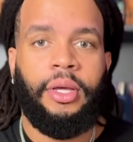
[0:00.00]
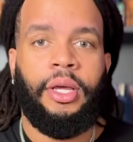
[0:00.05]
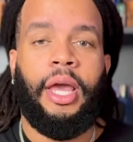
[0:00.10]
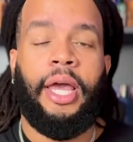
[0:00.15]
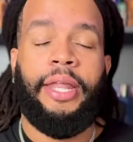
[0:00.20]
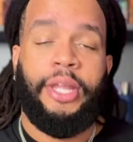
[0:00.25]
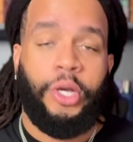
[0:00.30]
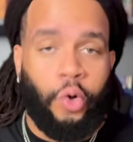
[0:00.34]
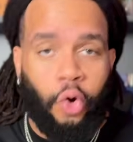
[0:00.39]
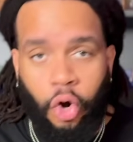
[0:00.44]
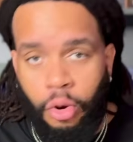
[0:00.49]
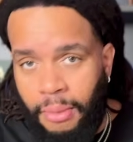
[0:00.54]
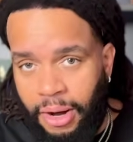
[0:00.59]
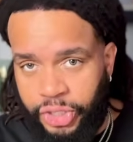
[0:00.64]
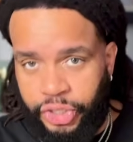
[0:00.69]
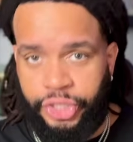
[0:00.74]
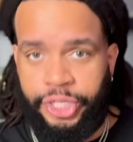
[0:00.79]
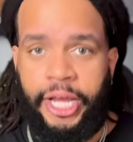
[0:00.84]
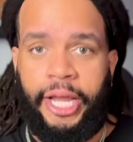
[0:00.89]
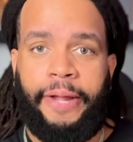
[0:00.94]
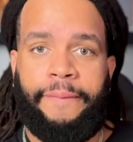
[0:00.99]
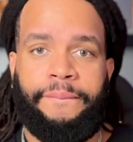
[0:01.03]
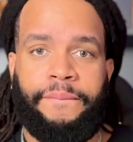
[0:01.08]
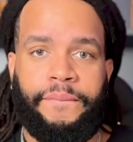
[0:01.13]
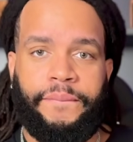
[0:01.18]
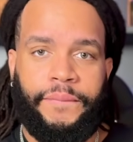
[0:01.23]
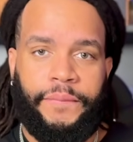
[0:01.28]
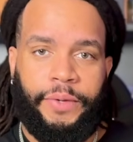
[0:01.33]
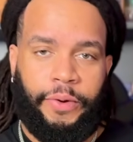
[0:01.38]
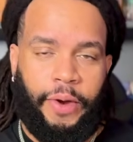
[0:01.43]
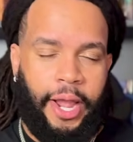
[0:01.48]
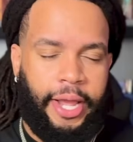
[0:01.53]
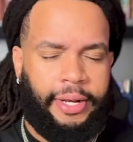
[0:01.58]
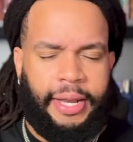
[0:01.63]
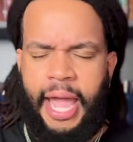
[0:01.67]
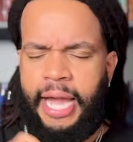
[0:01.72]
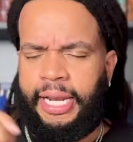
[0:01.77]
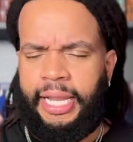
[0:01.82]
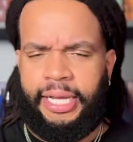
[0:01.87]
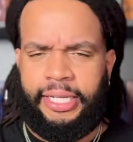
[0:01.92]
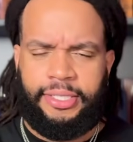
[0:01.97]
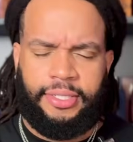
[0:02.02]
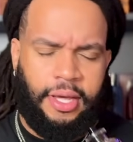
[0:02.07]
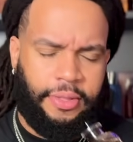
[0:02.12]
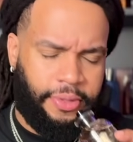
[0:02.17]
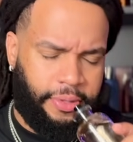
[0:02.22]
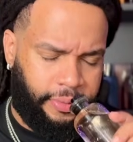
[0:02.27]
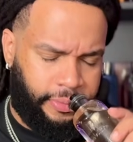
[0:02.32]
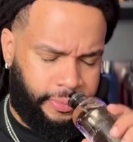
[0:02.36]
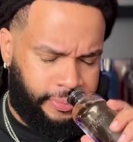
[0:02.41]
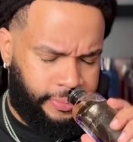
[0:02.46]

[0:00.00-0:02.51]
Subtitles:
And then go about your day, right? Act like it's nothing.